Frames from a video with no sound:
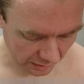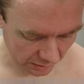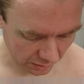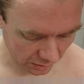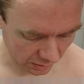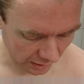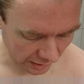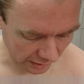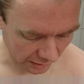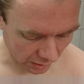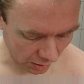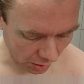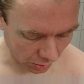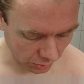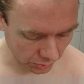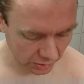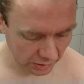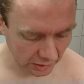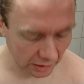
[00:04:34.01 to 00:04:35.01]
it
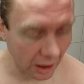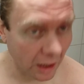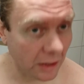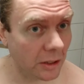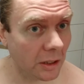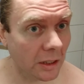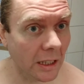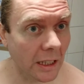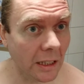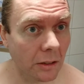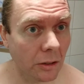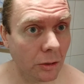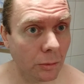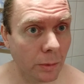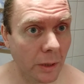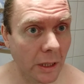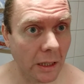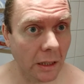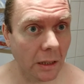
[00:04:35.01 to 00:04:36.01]
knows it doesn't need to
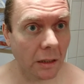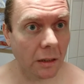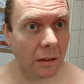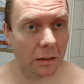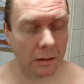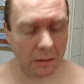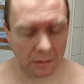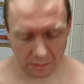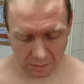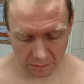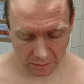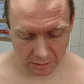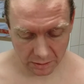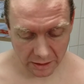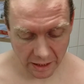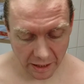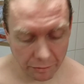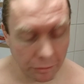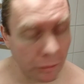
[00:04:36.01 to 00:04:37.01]
be
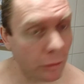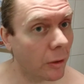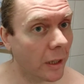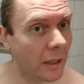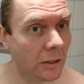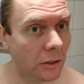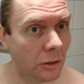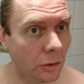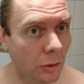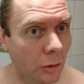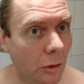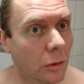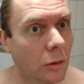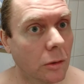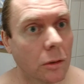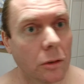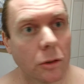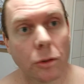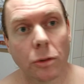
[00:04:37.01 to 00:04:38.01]
deferential
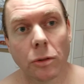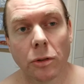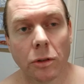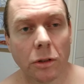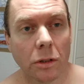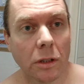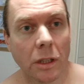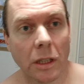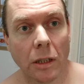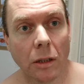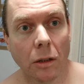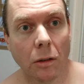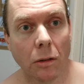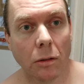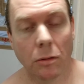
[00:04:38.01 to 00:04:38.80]
to still